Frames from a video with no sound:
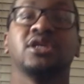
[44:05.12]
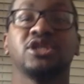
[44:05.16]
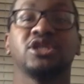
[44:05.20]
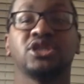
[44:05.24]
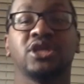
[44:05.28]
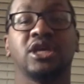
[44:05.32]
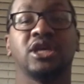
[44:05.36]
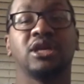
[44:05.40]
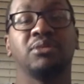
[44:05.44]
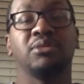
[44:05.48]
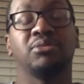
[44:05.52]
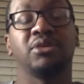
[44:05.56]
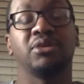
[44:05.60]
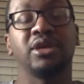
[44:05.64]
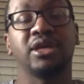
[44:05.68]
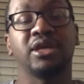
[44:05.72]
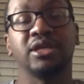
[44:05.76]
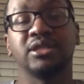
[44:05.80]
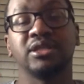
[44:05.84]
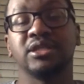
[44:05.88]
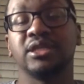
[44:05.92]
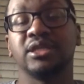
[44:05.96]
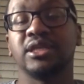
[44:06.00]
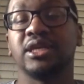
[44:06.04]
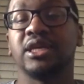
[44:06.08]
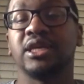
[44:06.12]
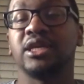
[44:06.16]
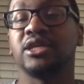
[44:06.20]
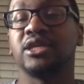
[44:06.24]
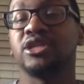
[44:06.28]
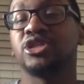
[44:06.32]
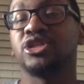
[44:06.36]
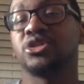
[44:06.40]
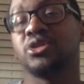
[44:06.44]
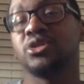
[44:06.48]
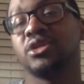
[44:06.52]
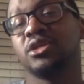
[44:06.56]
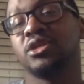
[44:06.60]
trying to break into the
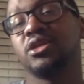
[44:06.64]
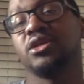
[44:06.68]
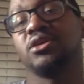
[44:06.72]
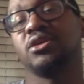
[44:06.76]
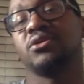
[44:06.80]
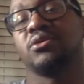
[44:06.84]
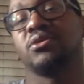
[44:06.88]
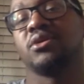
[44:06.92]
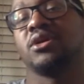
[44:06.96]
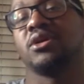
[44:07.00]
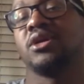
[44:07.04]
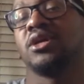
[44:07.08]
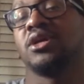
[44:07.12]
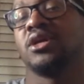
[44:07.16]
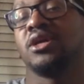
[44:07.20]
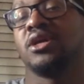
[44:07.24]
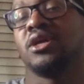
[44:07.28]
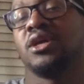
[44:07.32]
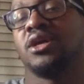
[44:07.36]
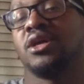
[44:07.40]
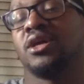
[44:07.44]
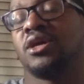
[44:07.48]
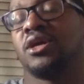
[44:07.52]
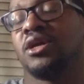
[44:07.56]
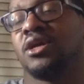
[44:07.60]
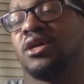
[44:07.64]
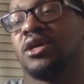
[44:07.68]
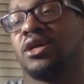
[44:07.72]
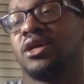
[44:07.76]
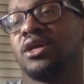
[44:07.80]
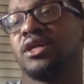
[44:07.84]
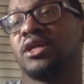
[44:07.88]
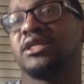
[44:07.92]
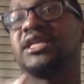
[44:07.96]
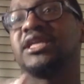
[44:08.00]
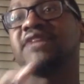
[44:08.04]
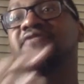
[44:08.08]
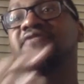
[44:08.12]
industry or
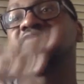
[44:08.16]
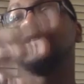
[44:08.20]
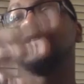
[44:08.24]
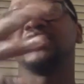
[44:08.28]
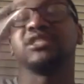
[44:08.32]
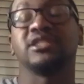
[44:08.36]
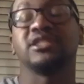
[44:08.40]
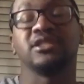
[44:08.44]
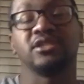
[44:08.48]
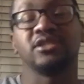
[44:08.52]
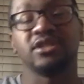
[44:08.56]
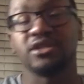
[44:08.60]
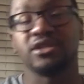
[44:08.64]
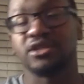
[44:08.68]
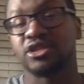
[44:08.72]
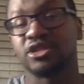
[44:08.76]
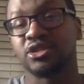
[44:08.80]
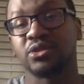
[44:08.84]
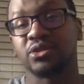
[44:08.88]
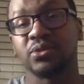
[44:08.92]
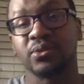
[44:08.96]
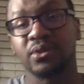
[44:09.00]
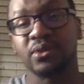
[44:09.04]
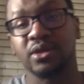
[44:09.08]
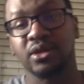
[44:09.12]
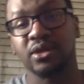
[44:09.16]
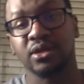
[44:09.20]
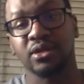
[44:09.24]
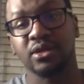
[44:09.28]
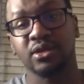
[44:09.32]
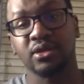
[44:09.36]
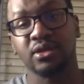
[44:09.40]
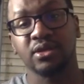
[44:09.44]
they've listened to your story?